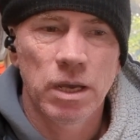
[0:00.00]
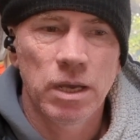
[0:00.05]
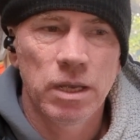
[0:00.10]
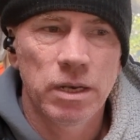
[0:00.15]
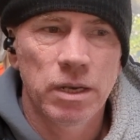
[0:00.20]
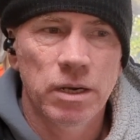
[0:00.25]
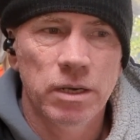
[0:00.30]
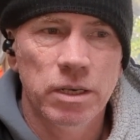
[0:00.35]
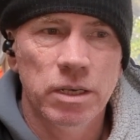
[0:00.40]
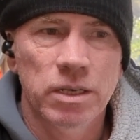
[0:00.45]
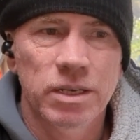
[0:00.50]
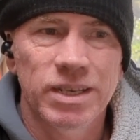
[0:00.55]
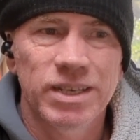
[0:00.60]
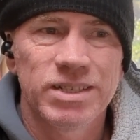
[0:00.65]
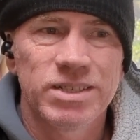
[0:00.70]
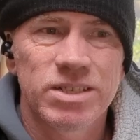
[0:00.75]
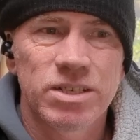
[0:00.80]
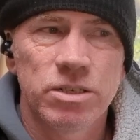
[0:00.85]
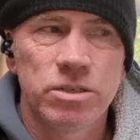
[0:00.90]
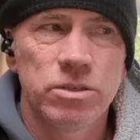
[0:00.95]
And I can
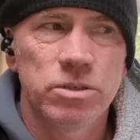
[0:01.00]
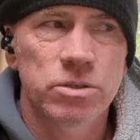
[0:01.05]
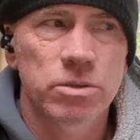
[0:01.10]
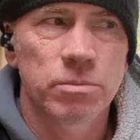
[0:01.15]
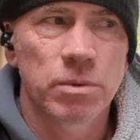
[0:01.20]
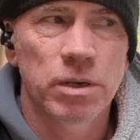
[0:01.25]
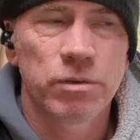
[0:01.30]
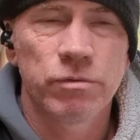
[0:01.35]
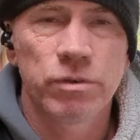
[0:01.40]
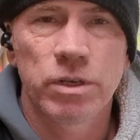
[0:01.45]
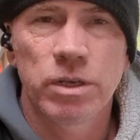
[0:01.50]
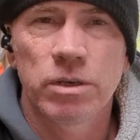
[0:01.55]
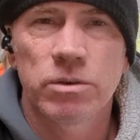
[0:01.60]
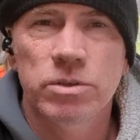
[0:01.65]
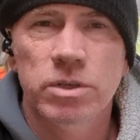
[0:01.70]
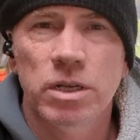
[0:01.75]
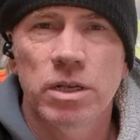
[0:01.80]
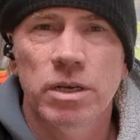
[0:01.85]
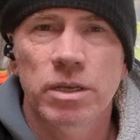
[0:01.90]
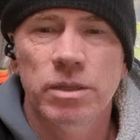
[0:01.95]
continue to make
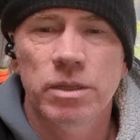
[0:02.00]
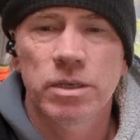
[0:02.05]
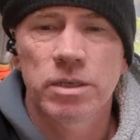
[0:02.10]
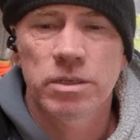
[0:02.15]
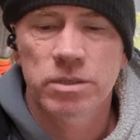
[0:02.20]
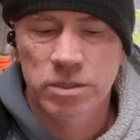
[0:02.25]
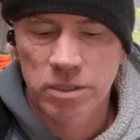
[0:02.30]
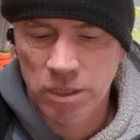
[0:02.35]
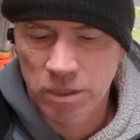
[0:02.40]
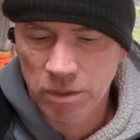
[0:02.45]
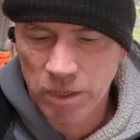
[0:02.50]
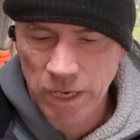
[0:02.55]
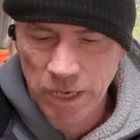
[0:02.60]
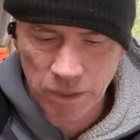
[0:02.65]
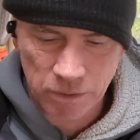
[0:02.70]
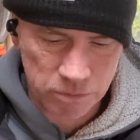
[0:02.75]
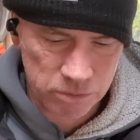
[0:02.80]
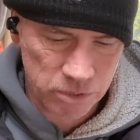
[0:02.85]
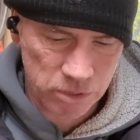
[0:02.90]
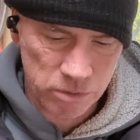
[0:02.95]
videos like this, little
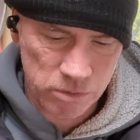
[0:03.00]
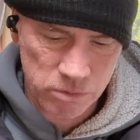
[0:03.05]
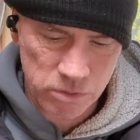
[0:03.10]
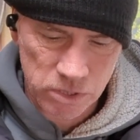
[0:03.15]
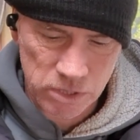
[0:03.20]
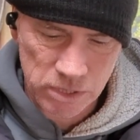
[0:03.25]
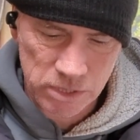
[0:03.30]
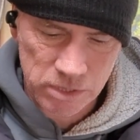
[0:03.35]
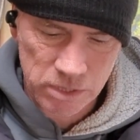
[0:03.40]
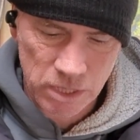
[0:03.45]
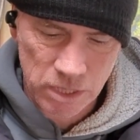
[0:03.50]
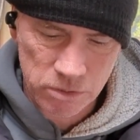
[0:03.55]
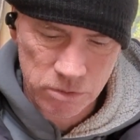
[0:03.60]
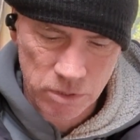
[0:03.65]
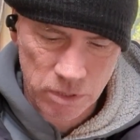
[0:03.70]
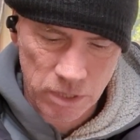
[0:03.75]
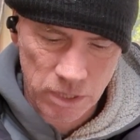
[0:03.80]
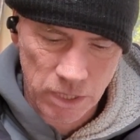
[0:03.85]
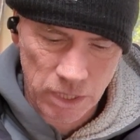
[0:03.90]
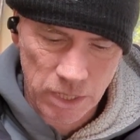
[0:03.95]
how-tos,
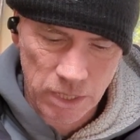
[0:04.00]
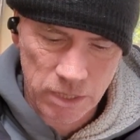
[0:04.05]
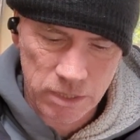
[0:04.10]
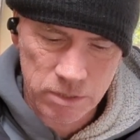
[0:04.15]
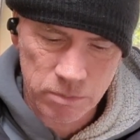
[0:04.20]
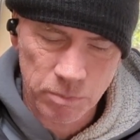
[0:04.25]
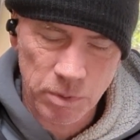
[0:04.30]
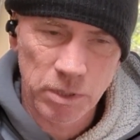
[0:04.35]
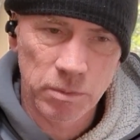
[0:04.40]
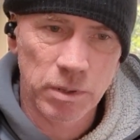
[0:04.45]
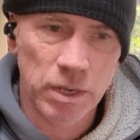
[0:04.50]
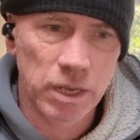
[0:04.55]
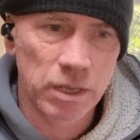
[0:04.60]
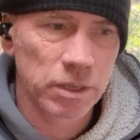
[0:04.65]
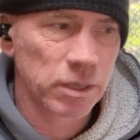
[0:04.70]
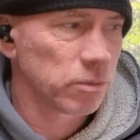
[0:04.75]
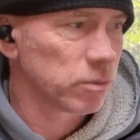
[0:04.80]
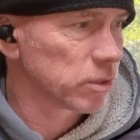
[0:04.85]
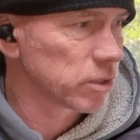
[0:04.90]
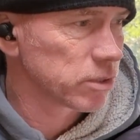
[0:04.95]
etc., in case people out
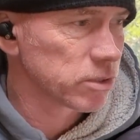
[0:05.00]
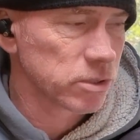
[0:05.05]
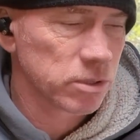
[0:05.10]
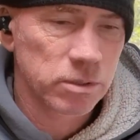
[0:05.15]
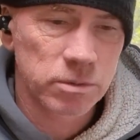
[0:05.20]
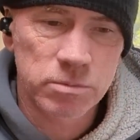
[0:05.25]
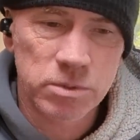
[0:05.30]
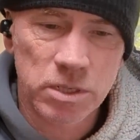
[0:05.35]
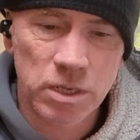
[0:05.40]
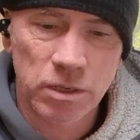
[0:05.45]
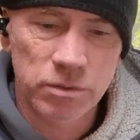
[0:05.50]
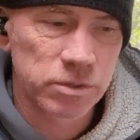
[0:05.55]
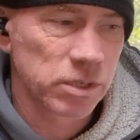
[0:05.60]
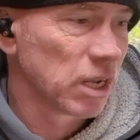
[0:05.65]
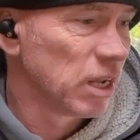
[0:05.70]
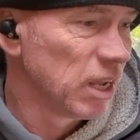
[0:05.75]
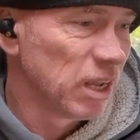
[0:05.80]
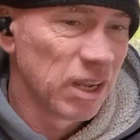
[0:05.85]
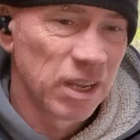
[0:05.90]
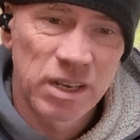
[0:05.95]
there want to do it themselves.
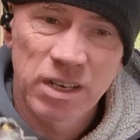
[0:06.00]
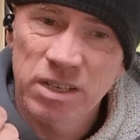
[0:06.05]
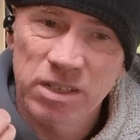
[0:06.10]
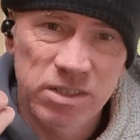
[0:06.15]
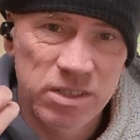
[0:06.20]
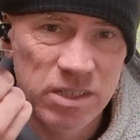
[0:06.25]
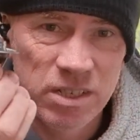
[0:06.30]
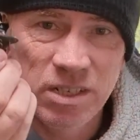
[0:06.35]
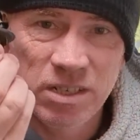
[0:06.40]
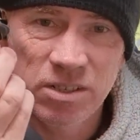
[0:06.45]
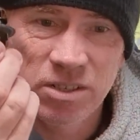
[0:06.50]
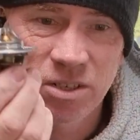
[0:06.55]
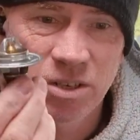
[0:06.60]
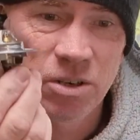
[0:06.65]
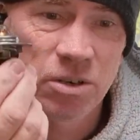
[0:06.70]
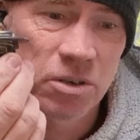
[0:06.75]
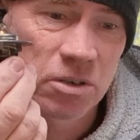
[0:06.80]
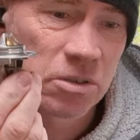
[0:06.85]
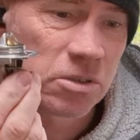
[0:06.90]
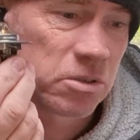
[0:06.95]
Because this
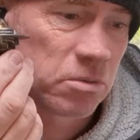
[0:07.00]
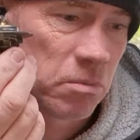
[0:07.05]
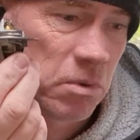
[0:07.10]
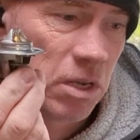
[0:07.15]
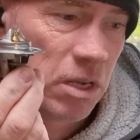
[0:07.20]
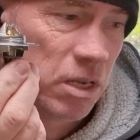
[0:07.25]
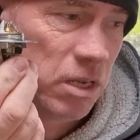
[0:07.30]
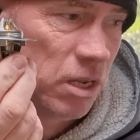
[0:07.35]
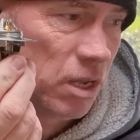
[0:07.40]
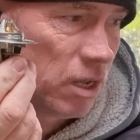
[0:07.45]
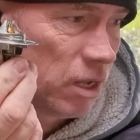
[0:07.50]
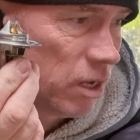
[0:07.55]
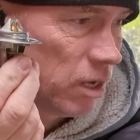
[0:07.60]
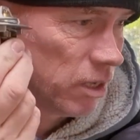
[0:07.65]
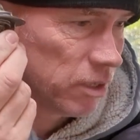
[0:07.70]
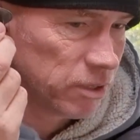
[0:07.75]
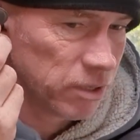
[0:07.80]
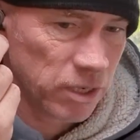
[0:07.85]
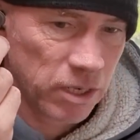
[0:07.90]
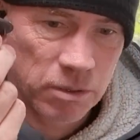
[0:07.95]
cost me,
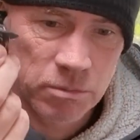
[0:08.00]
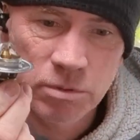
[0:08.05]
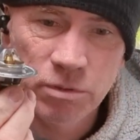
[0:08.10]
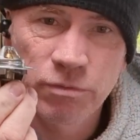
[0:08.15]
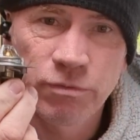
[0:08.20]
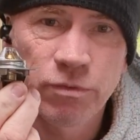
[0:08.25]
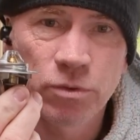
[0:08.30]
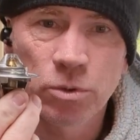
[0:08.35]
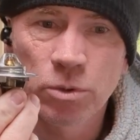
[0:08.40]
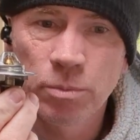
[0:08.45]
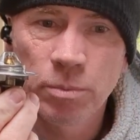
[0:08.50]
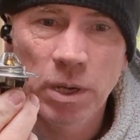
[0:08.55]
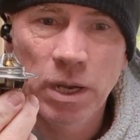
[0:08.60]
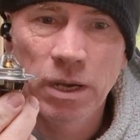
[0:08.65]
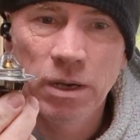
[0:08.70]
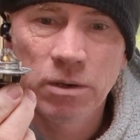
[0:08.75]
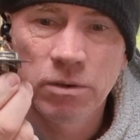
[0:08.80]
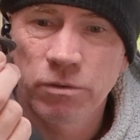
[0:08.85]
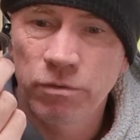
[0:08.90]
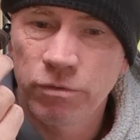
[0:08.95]
I think it was £4,
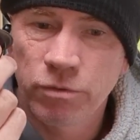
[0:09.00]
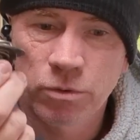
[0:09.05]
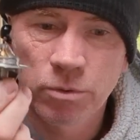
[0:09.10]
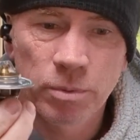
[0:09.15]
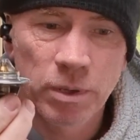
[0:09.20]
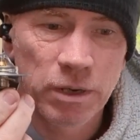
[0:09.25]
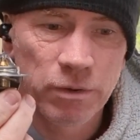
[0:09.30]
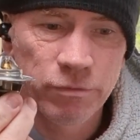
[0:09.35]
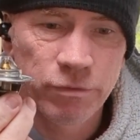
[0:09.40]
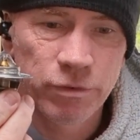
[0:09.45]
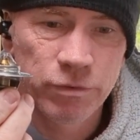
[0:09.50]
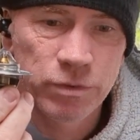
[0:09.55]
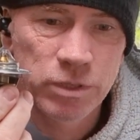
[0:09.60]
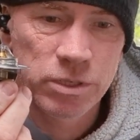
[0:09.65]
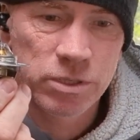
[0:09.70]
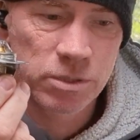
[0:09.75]
£4.50,